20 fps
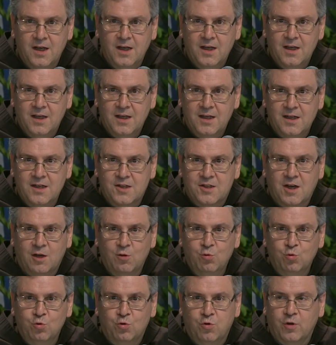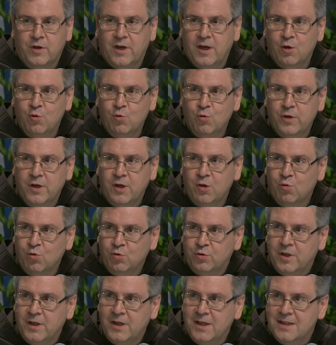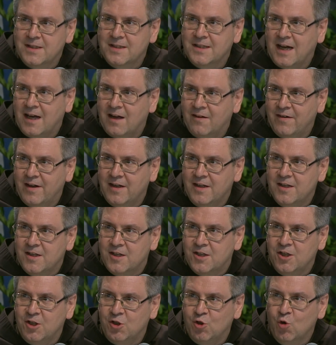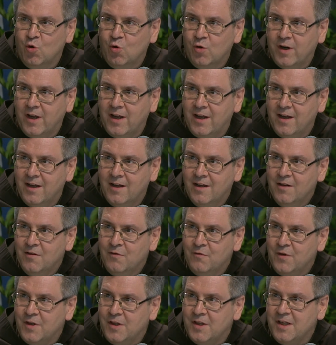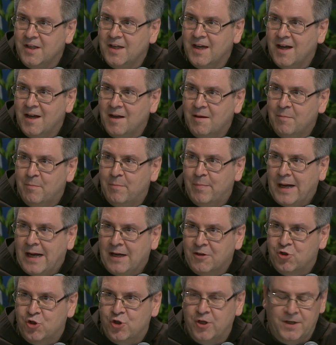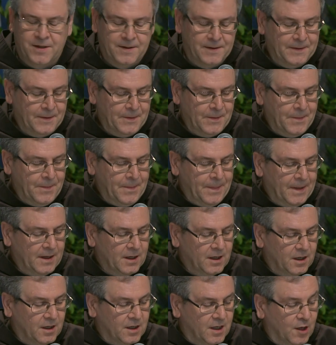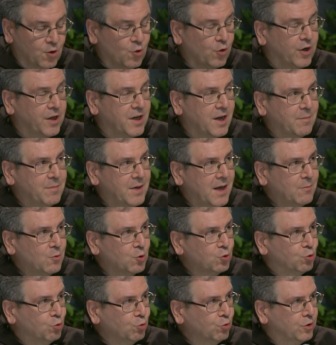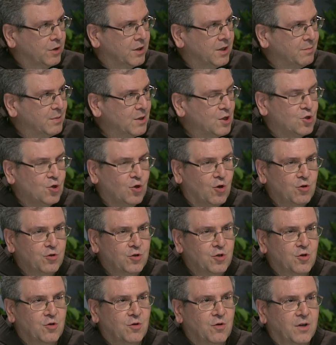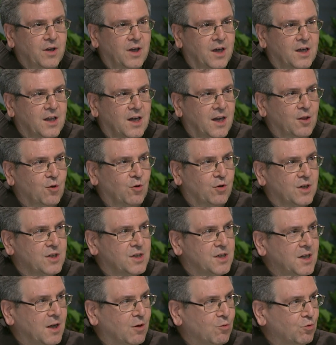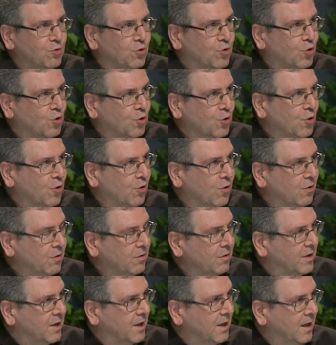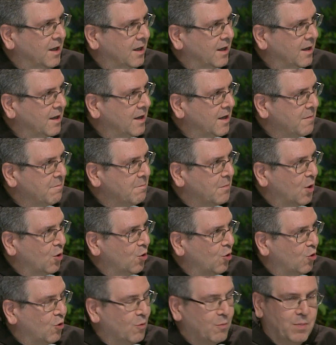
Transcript: Saint Francis. I would like to say what he always said. May the Lord give you peace. I think we all need peace.